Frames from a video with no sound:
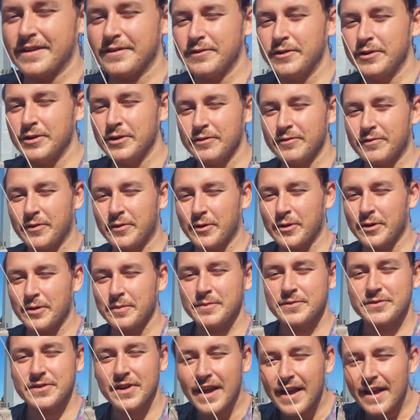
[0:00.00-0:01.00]
in
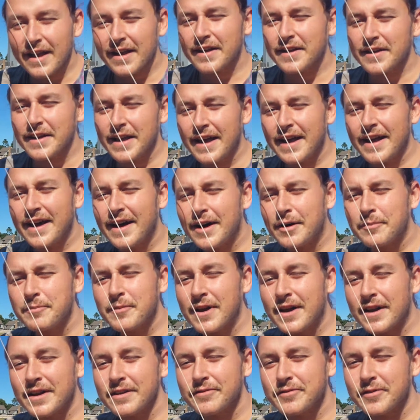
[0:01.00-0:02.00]
uniforms. Hell yeah, I'm
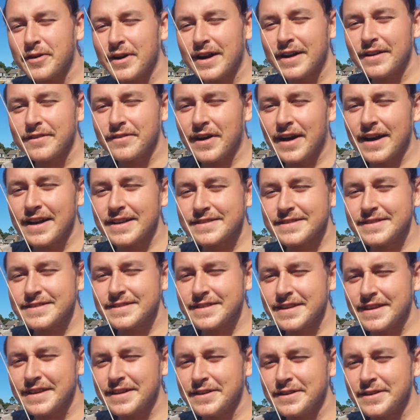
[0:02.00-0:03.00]
not afraid of
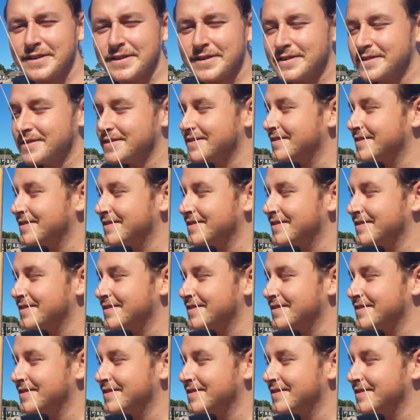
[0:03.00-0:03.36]
ISIS either.